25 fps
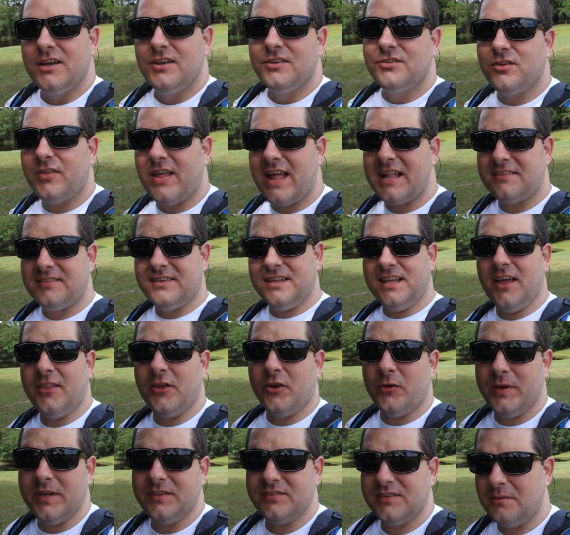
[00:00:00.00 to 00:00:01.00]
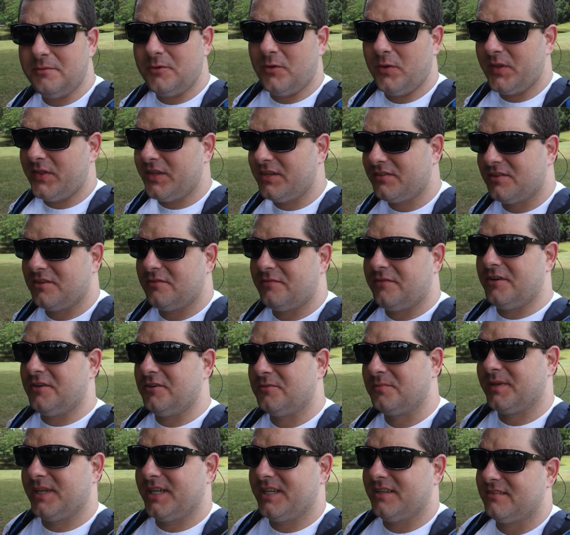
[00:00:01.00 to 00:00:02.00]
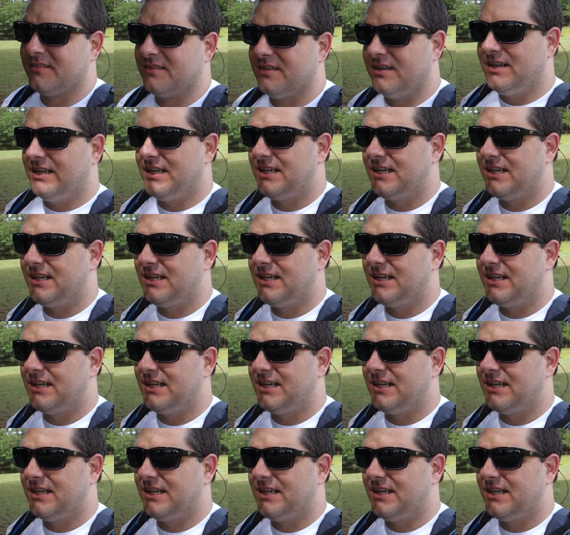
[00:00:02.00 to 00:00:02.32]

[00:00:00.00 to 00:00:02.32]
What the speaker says: So that's the other reason I'm doing this in the first place.